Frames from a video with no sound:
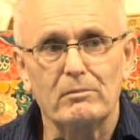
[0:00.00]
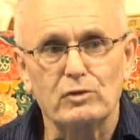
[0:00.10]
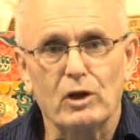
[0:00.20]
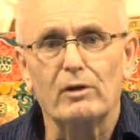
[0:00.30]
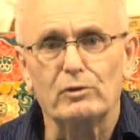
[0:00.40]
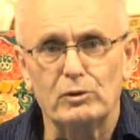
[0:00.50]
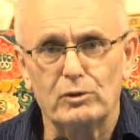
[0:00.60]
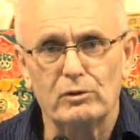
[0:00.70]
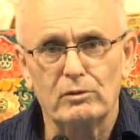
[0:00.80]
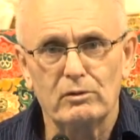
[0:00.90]

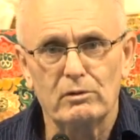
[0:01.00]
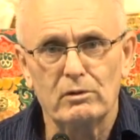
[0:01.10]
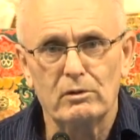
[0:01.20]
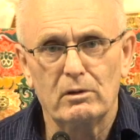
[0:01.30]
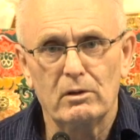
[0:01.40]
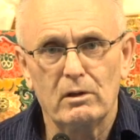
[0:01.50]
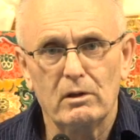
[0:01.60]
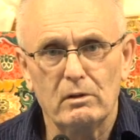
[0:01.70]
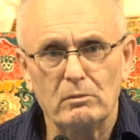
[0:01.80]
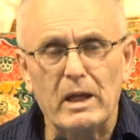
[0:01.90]
childhood.
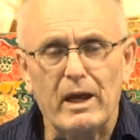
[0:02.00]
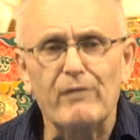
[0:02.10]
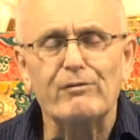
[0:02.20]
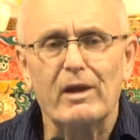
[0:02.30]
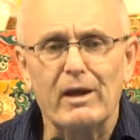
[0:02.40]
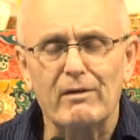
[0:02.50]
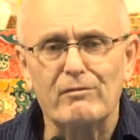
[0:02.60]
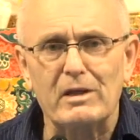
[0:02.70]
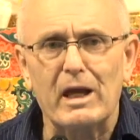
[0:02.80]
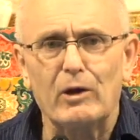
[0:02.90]
We have to have
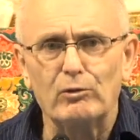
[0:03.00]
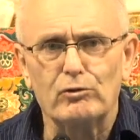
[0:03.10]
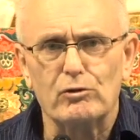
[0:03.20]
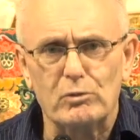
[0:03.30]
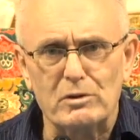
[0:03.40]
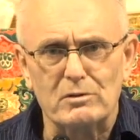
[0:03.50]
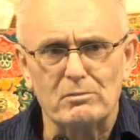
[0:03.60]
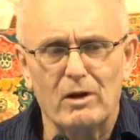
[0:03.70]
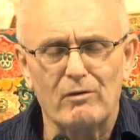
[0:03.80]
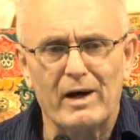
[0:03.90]
the
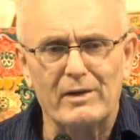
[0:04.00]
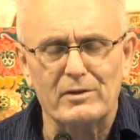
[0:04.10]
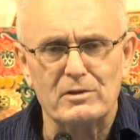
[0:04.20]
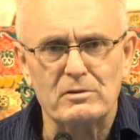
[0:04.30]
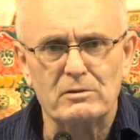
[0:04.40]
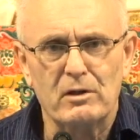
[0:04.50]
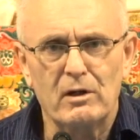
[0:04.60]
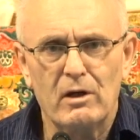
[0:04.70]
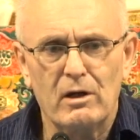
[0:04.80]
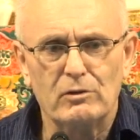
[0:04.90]
altruism of others
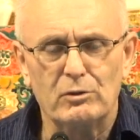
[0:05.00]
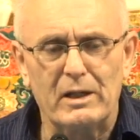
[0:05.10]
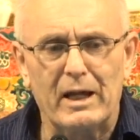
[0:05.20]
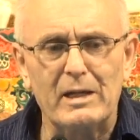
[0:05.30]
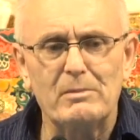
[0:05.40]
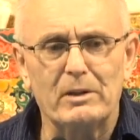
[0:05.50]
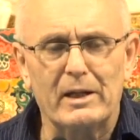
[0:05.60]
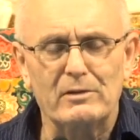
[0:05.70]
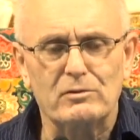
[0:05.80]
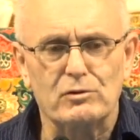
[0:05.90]
to enable
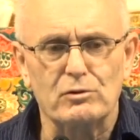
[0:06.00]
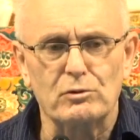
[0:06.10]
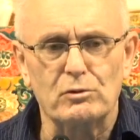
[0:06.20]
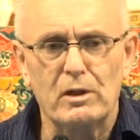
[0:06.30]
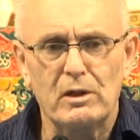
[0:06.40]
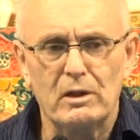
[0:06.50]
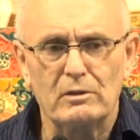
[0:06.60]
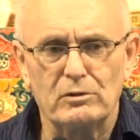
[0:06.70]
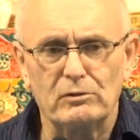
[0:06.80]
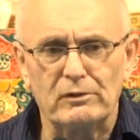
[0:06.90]
us to
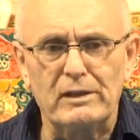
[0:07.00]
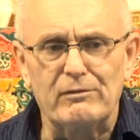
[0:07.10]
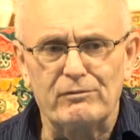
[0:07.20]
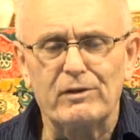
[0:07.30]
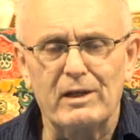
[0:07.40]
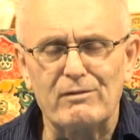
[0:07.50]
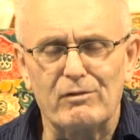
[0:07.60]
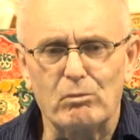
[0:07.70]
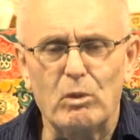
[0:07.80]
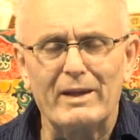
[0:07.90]
live
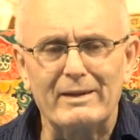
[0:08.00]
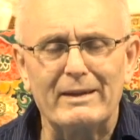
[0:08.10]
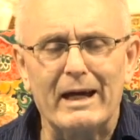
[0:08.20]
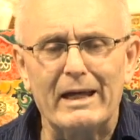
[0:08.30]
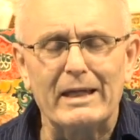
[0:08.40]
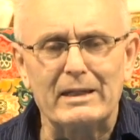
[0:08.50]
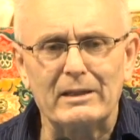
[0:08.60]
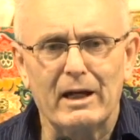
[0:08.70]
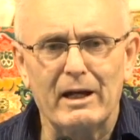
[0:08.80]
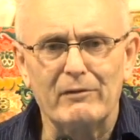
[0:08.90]
even one day
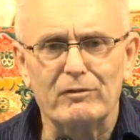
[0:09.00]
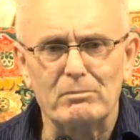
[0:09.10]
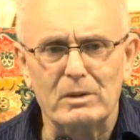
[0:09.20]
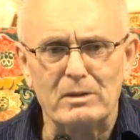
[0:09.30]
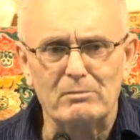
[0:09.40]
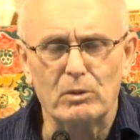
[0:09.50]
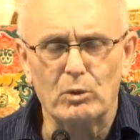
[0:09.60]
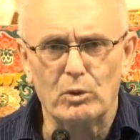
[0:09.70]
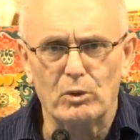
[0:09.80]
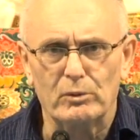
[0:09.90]
after being
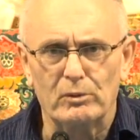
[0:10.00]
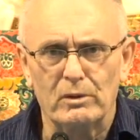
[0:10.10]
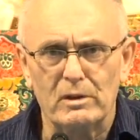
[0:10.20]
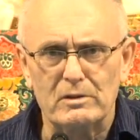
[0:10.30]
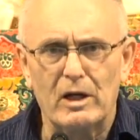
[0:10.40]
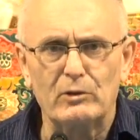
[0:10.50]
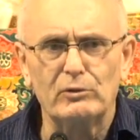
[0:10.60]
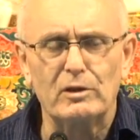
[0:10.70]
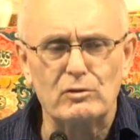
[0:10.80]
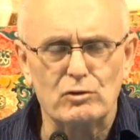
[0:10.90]
born. It's
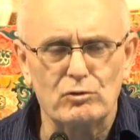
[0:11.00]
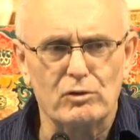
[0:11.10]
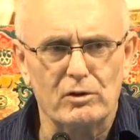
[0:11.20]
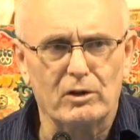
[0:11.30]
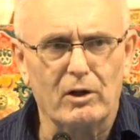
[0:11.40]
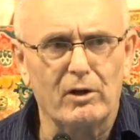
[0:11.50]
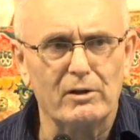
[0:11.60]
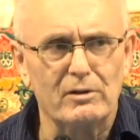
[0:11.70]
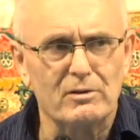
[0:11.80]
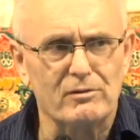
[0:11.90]
only due to the
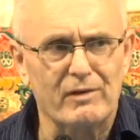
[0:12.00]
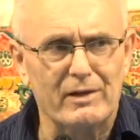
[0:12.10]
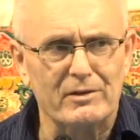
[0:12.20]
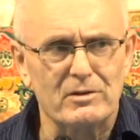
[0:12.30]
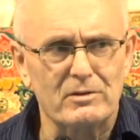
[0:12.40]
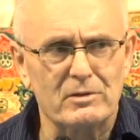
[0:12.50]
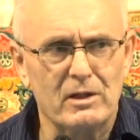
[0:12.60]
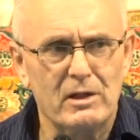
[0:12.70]
kindness of others